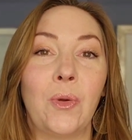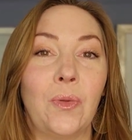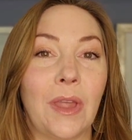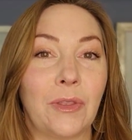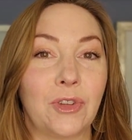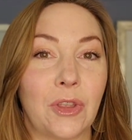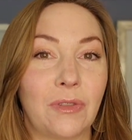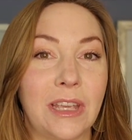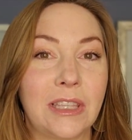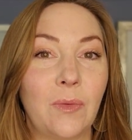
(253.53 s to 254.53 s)
Now, there's other
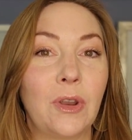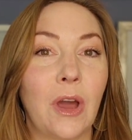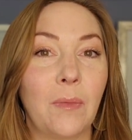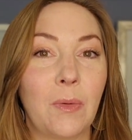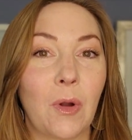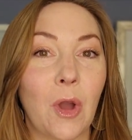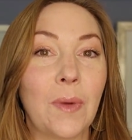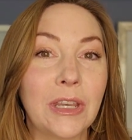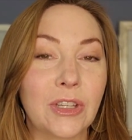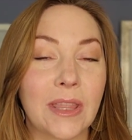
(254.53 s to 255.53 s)
things that went on, we won't go
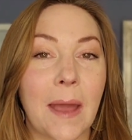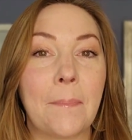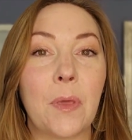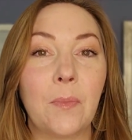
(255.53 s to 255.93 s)
into them,